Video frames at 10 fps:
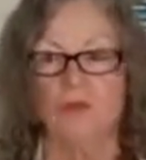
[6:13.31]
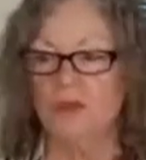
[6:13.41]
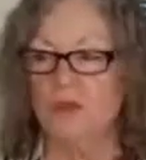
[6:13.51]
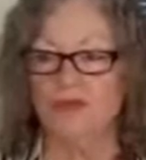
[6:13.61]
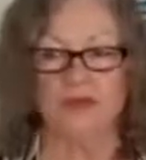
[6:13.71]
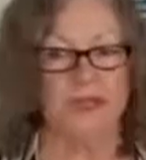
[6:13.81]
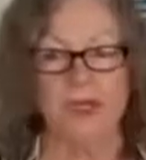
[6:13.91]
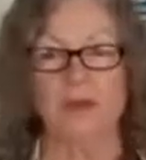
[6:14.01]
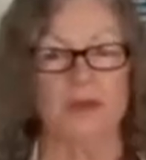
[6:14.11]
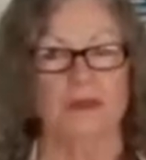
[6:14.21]
You'll be freed
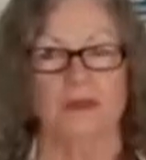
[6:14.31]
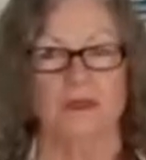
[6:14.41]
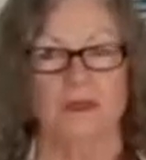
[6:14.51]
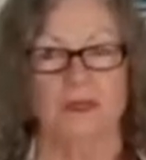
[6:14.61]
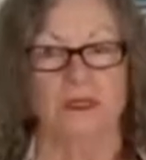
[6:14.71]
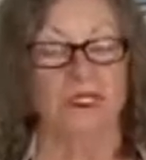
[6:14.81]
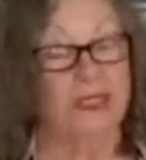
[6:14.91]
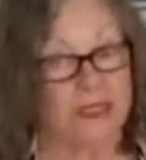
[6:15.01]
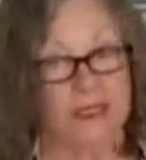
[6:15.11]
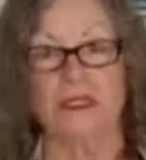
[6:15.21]
up to
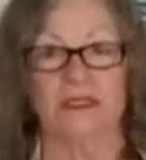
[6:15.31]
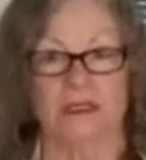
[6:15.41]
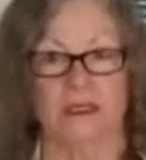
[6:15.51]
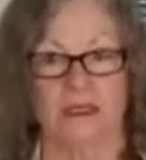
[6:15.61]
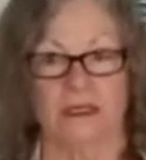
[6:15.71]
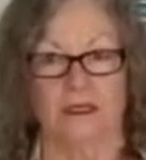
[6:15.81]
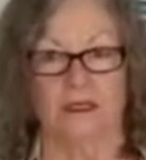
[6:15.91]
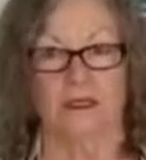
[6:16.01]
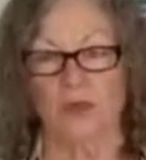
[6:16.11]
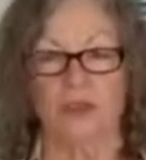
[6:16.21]
listen
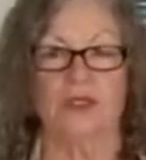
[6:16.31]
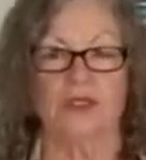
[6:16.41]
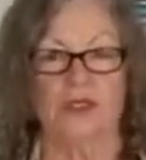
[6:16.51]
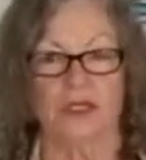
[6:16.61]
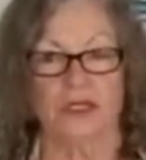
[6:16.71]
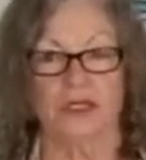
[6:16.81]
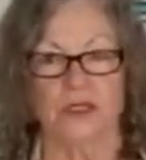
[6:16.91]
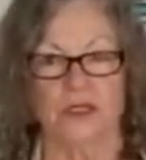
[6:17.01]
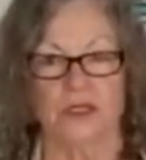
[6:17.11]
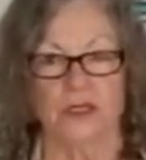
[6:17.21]
to the person you're talking
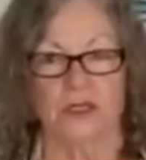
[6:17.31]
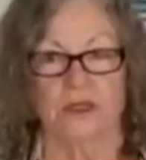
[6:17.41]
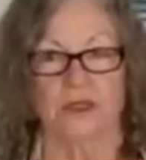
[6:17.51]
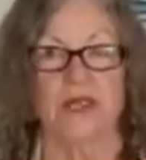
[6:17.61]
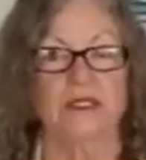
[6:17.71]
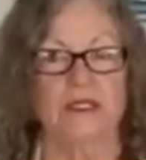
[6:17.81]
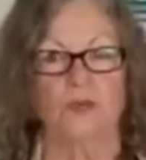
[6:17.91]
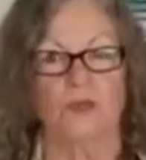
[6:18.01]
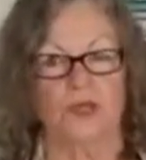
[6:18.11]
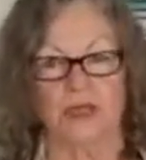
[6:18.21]
to. That's
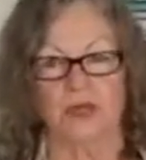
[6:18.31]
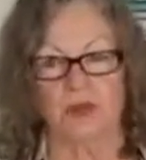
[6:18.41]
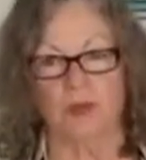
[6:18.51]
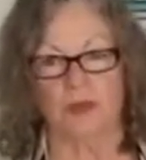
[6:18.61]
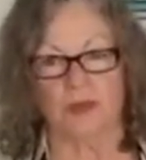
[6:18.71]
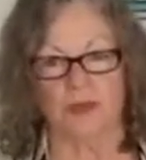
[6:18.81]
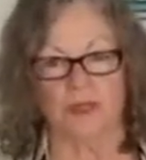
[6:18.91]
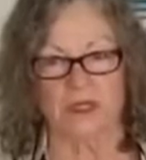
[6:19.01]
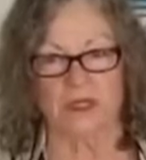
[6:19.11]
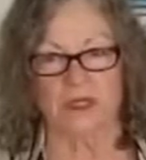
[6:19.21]
where the savvy part
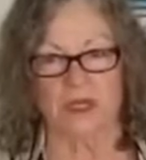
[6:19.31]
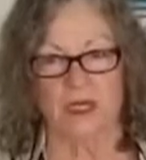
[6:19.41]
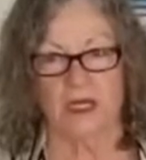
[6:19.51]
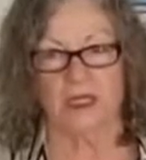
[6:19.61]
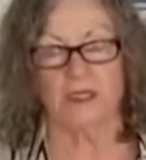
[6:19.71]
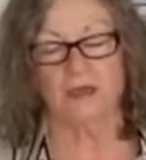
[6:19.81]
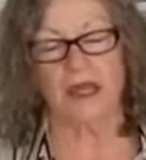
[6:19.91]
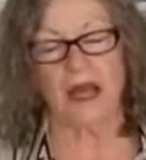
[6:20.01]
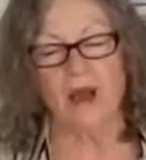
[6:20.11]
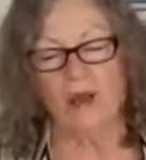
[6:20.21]
comes in. So
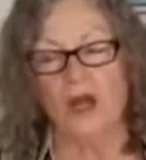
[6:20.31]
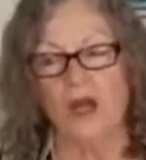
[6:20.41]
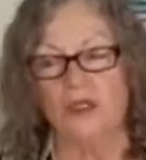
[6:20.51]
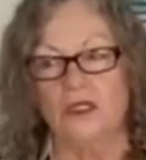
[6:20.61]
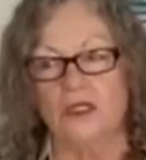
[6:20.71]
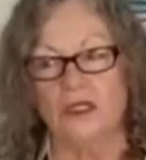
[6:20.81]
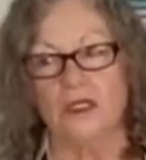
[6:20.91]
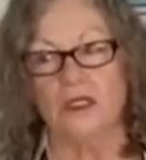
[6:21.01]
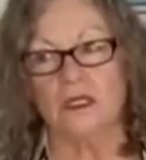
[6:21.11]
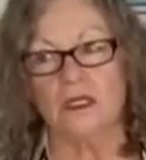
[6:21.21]
now
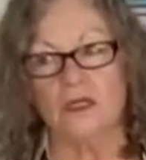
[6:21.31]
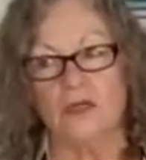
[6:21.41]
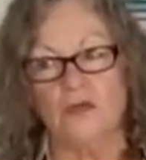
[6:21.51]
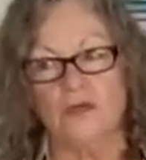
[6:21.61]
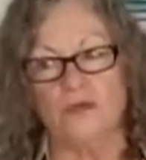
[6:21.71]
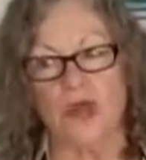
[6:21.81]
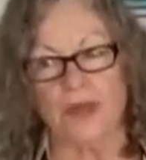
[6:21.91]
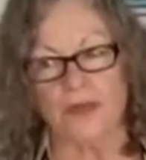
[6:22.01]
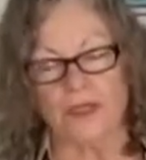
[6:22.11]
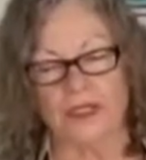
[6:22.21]
you've
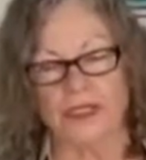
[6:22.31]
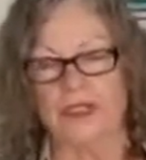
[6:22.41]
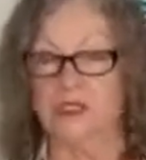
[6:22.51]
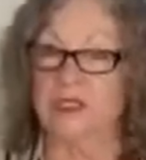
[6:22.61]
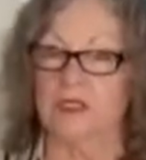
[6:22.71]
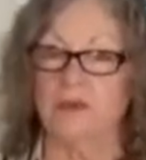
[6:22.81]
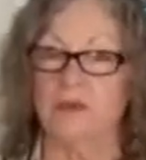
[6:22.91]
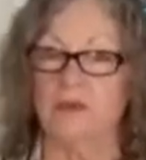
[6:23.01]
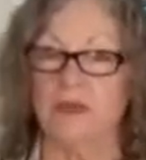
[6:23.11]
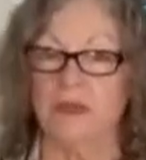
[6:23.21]
got this
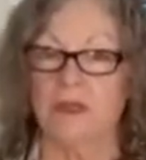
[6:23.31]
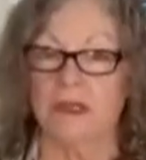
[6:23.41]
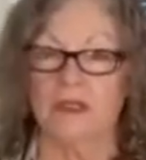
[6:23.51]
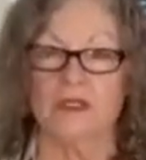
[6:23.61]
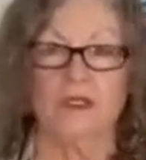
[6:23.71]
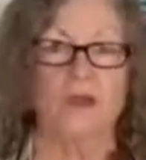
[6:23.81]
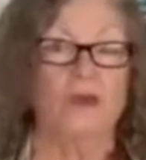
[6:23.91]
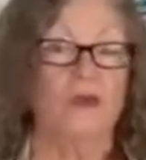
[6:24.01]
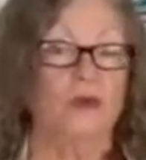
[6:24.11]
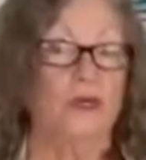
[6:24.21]
system,
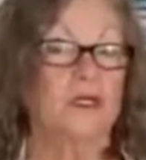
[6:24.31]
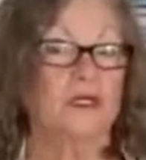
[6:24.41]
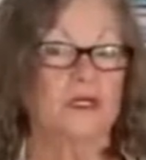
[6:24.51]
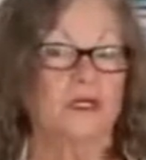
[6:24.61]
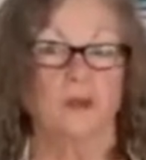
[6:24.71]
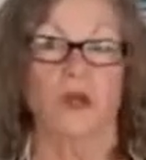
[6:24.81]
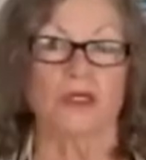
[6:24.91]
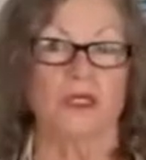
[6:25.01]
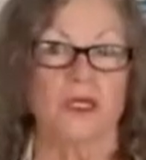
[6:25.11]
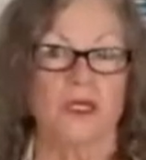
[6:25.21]
so you're
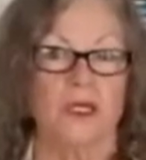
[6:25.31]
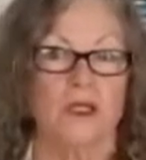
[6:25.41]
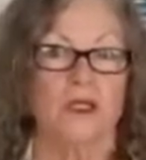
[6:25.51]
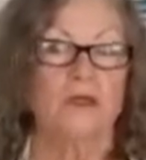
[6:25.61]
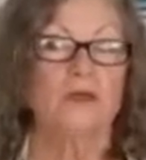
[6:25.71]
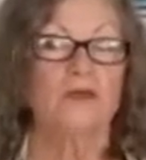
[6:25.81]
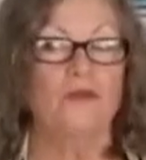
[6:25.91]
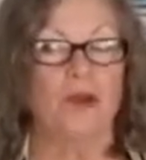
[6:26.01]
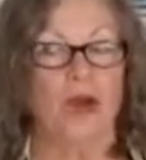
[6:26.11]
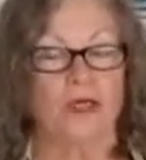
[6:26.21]
smart.
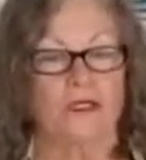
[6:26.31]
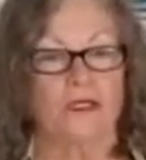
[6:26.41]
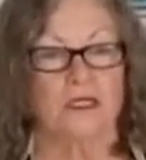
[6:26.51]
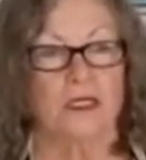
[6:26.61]
You've got